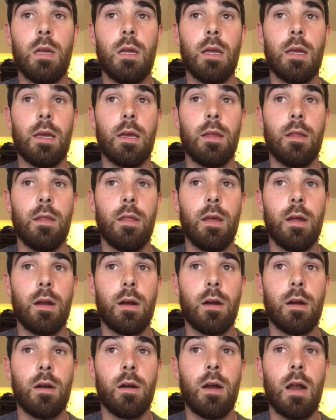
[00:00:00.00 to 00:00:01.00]
and
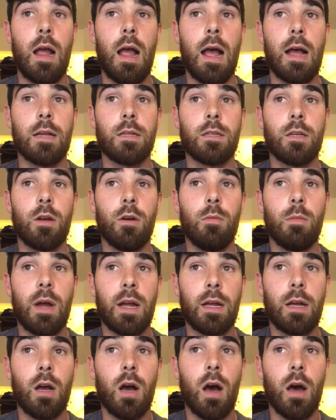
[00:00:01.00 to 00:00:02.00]
they're
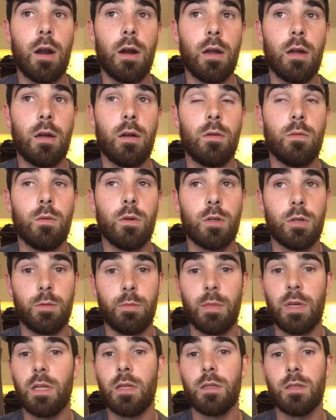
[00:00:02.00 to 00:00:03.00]
ascomycota, which
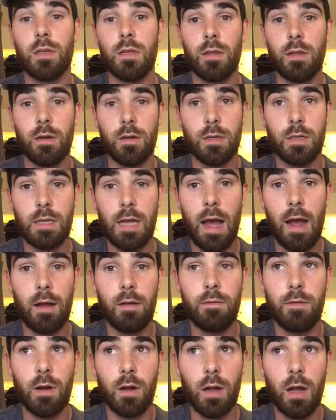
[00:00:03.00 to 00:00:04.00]
means that they're sac
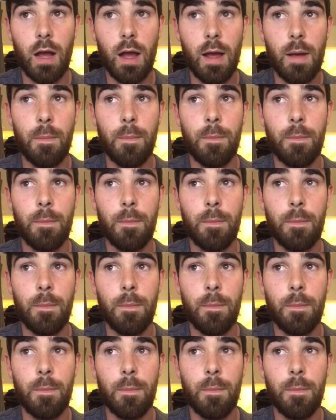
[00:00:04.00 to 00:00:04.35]
fungi.